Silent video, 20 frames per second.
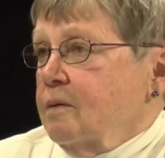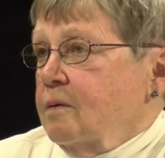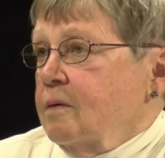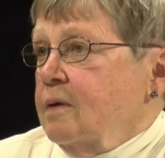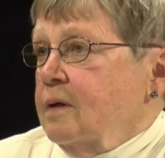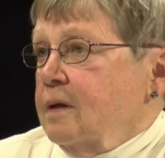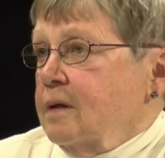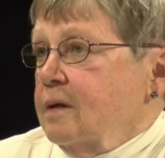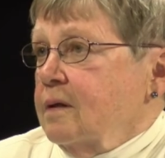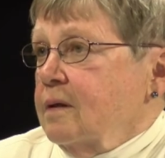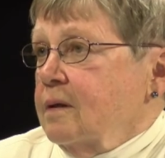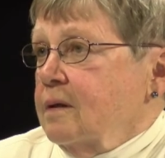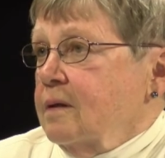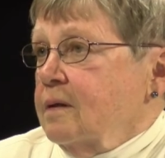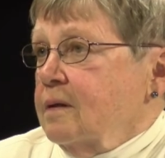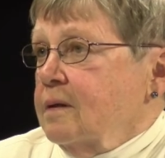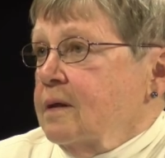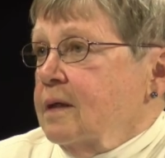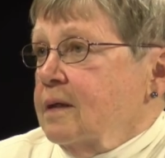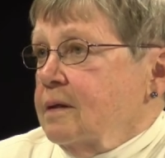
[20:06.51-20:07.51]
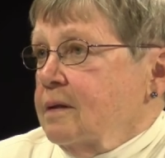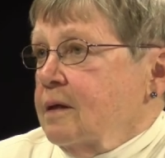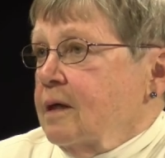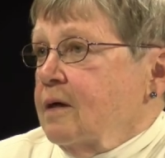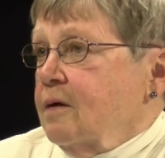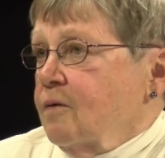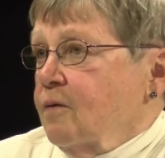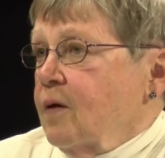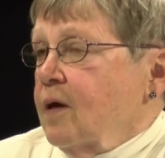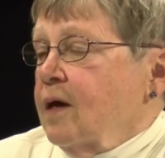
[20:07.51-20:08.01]
that since they
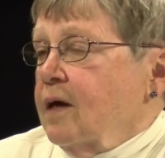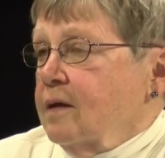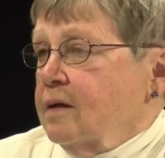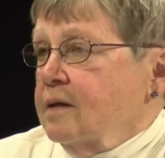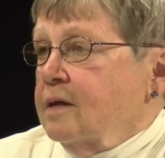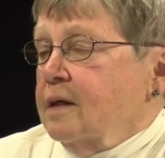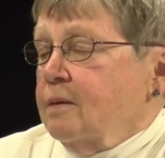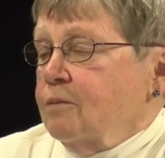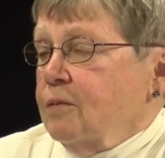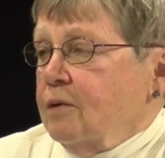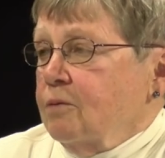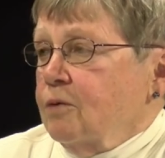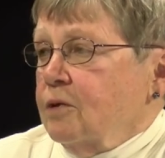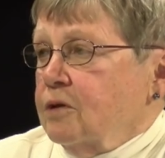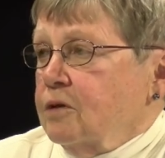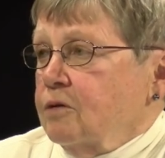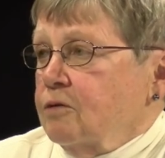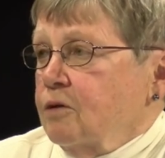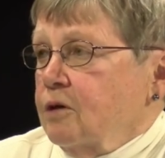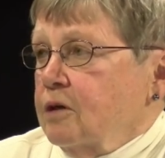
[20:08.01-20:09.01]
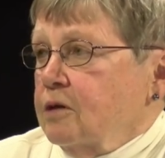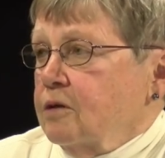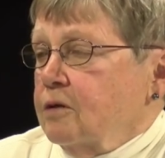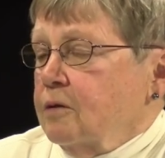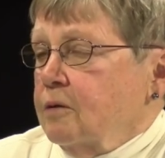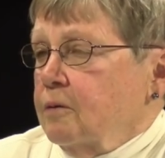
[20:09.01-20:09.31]
have had same-day registration.